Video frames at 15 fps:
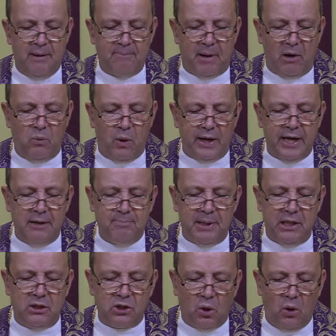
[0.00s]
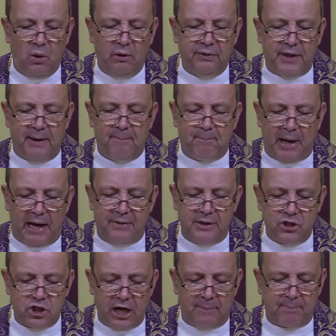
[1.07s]
by what had been told them by the
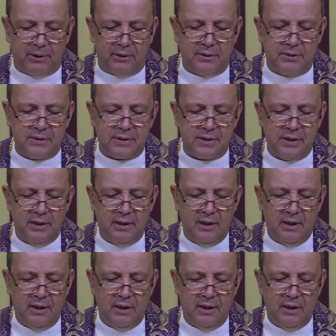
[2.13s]
shepherds.